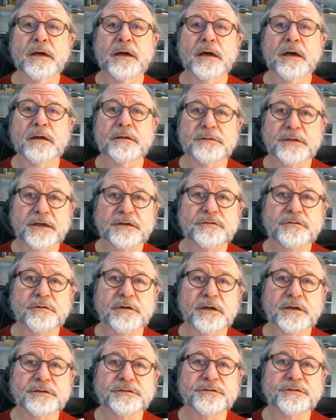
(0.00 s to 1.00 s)

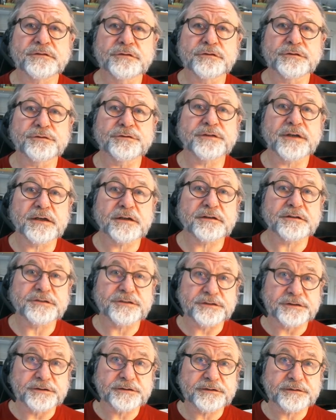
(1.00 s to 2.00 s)
Electrons lose
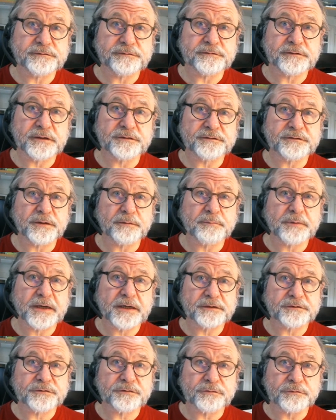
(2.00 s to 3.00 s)
energy as they
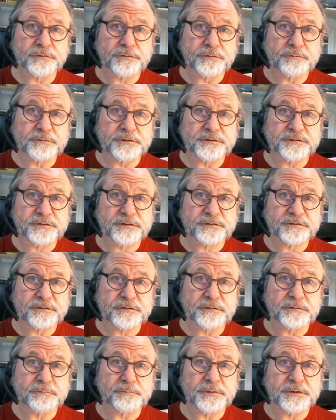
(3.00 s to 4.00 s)
pass through the
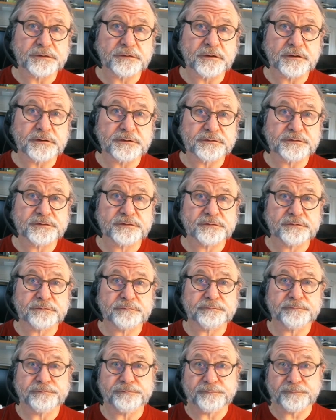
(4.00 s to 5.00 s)
resistor because
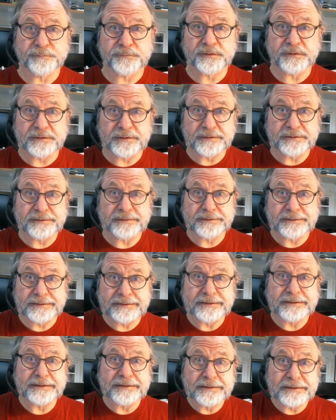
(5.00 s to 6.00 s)

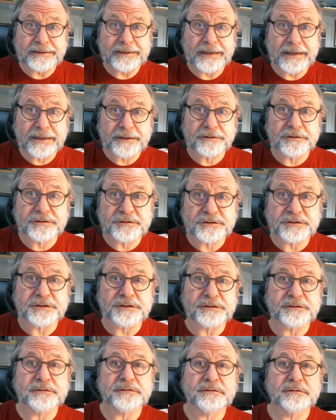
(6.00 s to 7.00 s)
the
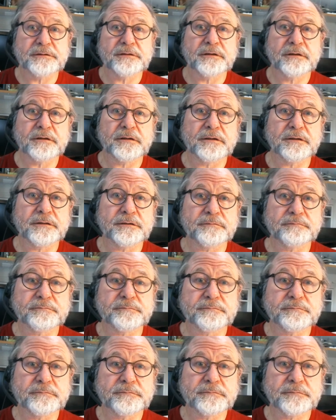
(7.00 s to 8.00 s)
energy um,
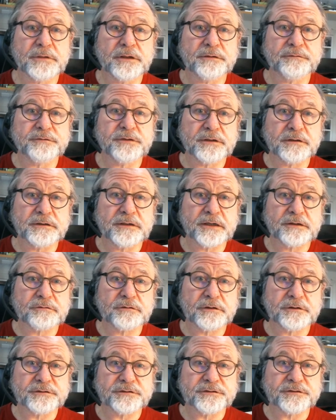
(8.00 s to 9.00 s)
of the
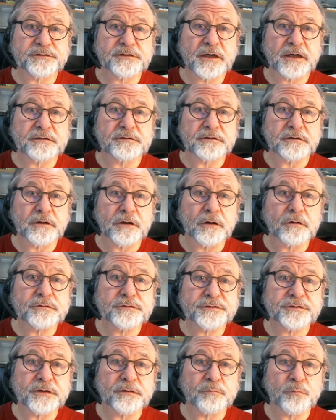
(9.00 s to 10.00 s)
electrons has got to go
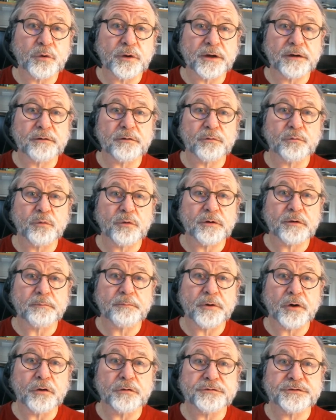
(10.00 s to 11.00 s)
somewhere, and we're
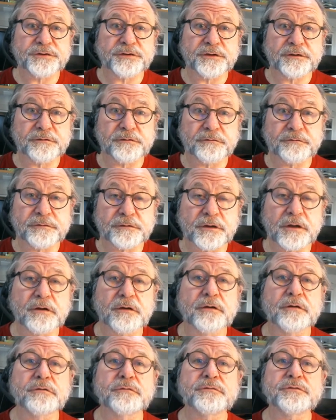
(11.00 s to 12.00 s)
opposing the flow.